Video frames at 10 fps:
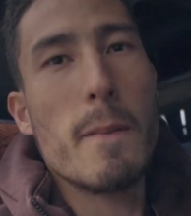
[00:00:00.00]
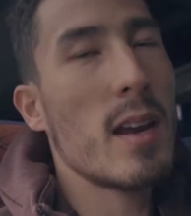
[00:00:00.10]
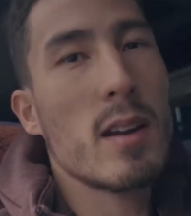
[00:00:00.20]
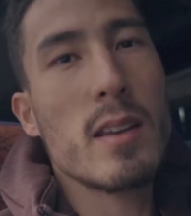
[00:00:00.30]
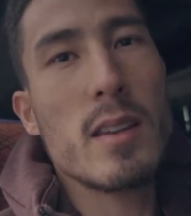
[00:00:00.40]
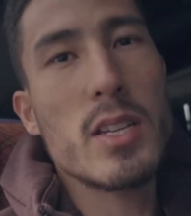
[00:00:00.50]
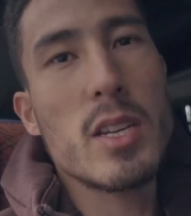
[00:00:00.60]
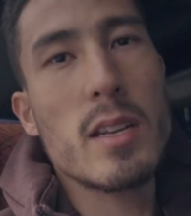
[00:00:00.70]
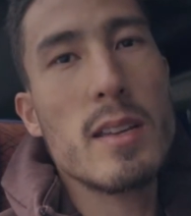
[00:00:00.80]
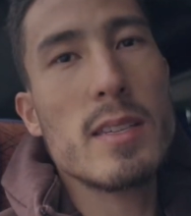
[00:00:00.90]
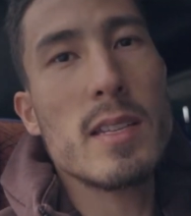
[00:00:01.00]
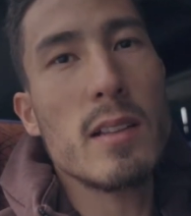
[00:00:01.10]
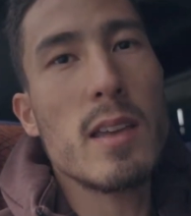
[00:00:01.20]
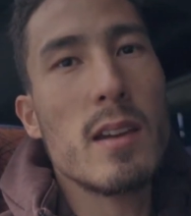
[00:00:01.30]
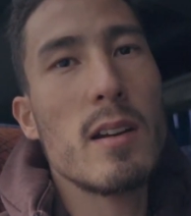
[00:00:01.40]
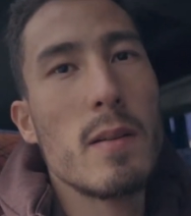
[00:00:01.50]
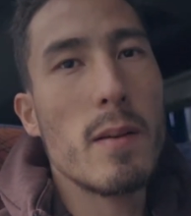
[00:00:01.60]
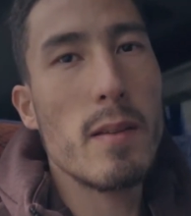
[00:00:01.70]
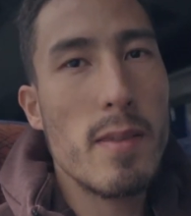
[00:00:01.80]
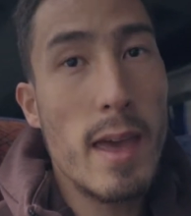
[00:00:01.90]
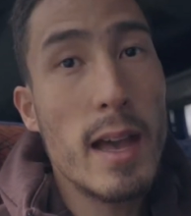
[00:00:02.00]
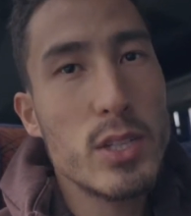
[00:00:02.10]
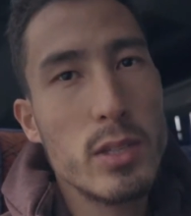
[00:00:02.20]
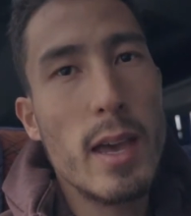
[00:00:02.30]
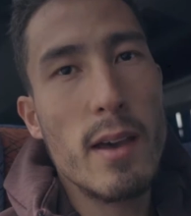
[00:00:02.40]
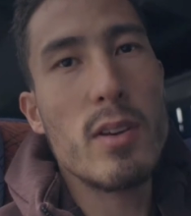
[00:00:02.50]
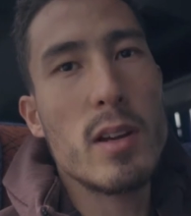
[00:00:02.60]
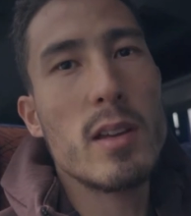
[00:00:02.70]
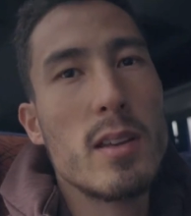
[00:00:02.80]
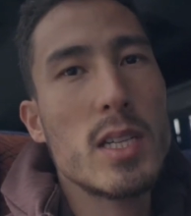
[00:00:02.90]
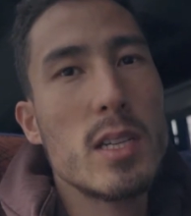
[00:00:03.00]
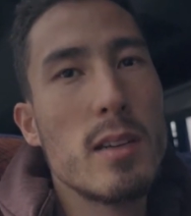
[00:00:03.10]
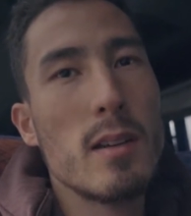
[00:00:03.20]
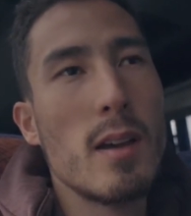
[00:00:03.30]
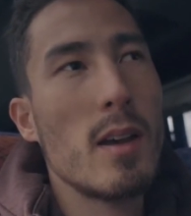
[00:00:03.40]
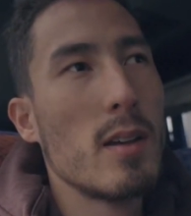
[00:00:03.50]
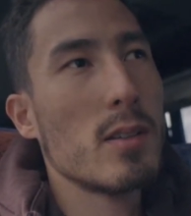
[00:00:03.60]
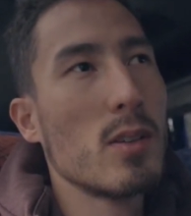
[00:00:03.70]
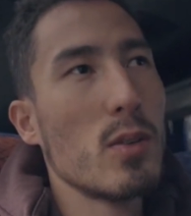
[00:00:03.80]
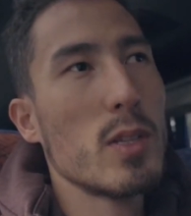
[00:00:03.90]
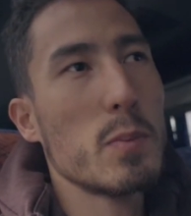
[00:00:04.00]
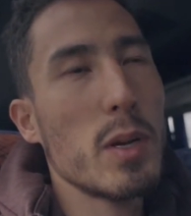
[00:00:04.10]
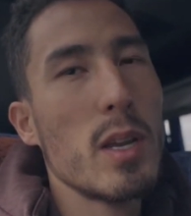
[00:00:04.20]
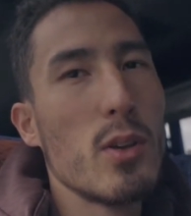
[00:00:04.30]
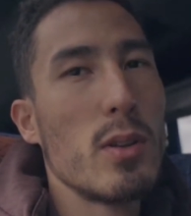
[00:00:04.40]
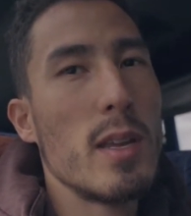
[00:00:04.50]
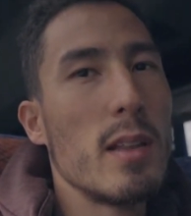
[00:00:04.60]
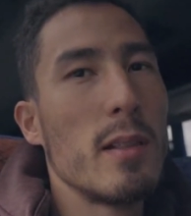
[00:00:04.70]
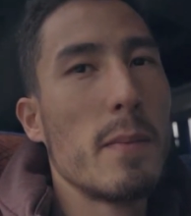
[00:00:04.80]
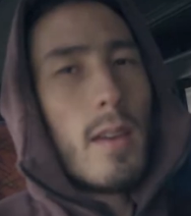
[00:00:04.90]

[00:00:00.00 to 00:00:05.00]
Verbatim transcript: Air conditioning is still here. They actually have air conditioning. So it's a pretty good deal.